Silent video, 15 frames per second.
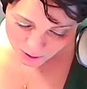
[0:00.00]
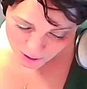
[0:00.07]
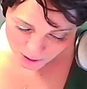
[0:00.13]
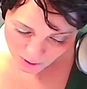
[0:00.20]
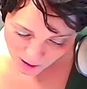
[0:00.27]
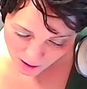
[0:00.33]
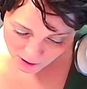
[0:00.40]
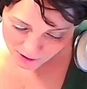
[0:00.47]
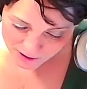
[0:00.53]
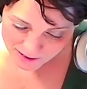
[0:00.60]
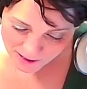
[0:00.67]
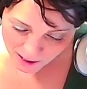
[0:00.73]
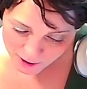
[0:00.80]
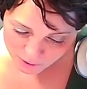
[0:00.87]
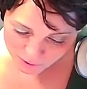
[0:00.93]
you are is
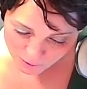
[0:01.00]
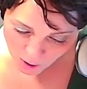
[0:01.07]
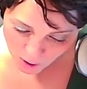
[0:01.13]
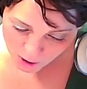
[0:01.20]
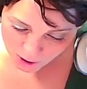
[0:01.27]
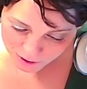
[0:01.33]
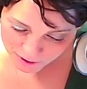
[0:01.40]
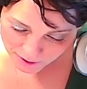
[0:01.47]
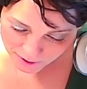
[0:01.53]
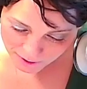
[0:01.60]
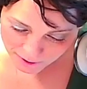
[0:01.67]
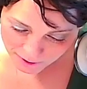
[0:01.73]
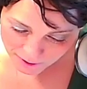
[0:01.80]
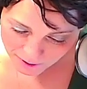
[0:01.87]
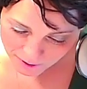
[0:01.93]
not your fault,
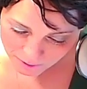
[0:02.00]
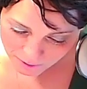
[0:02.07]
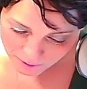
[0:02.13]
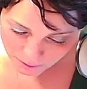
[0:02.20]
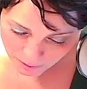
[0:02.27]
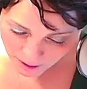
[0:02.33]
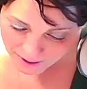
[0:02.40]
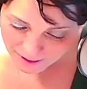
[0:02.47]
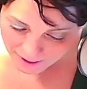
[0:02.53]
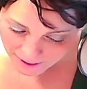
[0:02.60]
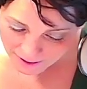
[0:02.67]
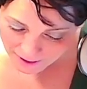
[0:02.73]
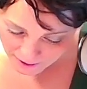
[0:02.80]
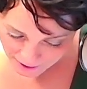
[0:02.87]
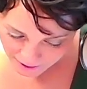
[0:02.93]
but
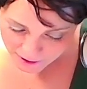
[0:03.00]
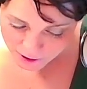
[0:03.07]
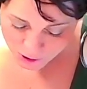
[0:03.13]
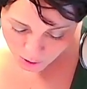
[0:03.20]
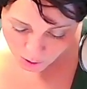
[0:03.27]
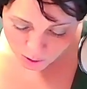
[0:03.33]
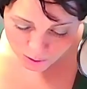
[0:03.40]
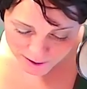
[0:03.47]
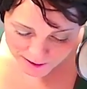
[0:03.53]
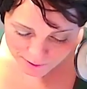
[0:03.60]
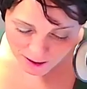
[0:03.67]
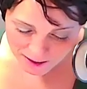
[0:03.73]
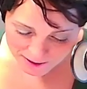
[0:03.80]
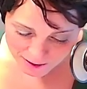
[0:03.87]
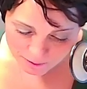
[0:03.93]
it is your
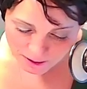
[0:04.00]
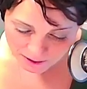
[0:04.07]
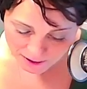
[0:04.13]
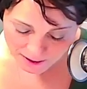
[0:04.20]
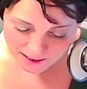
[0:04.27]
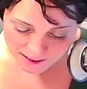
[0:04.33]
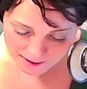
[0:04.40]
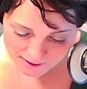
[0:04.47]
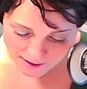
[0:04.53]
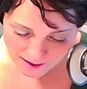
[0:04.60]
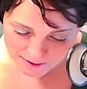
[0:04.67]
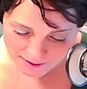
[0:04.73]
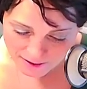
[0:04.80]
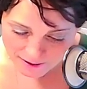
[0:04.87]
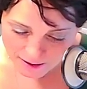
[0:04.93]
responsibility. He
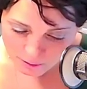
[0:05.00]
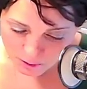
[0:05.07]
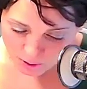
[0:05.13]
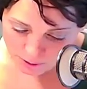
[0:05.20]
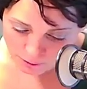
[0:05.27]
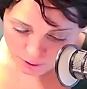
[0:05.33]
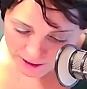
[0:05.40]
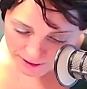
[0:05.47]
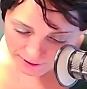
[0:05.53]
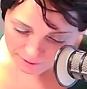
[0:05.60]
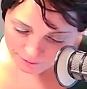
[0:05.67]
says at number 3.